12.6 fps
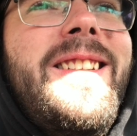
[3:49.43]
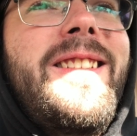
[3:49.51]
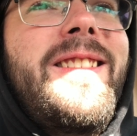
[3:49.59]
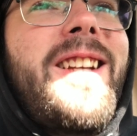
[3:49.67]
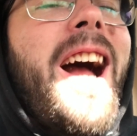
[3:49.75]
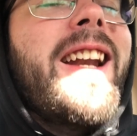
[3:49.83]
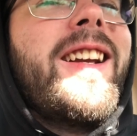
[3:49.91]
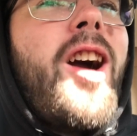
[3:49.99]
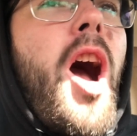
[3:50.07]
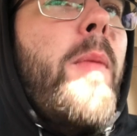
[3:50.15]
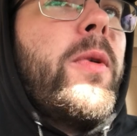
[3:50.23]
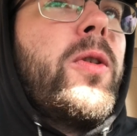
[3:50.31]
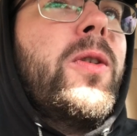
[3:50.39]
kind of
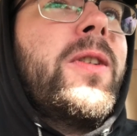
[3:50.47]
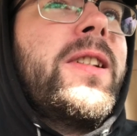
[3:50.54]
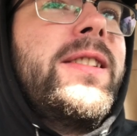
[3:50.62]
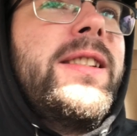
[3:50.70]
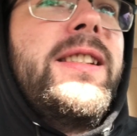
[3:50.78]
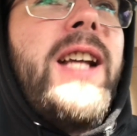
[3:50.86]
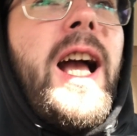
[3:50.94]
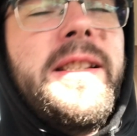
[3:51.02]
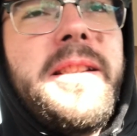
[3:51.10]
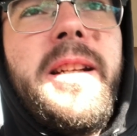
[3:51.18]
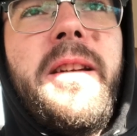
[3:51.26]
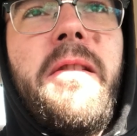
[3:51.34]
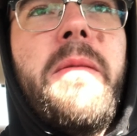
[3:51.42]
comical because these guys
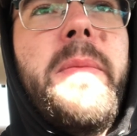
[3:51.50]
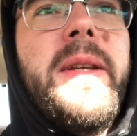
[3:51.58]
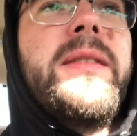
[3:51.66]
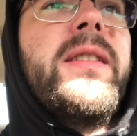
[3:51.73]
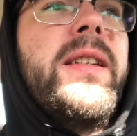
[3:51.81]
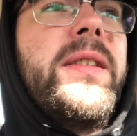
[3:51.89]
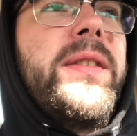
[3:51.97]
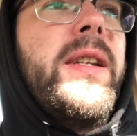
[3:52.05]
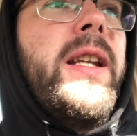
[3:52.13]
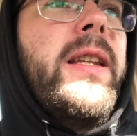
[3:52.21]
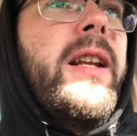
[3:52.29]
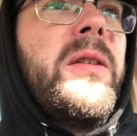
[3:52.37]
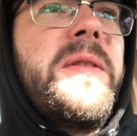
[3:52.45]
get into the business and
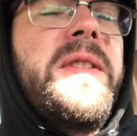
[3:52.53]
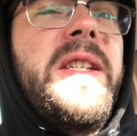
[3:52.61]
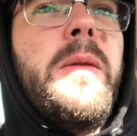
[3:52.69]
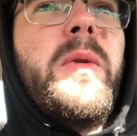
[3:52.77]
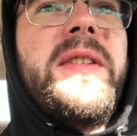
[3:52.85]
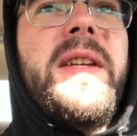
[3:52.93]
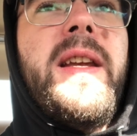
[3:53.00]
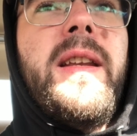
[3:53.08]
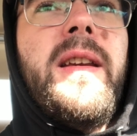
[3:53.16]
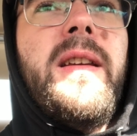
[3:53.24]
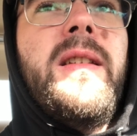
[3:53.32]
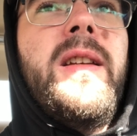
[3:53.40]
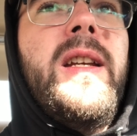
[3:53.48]
then they don't see what's in it,